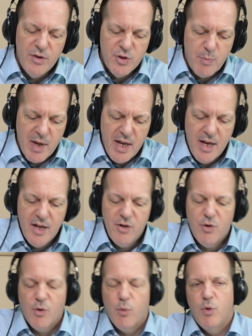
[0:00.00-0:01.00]
Japan
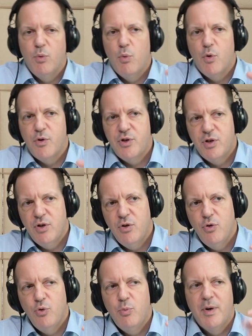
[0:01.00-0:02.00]
during World War
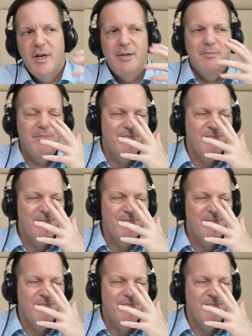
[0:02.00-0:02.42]
II, but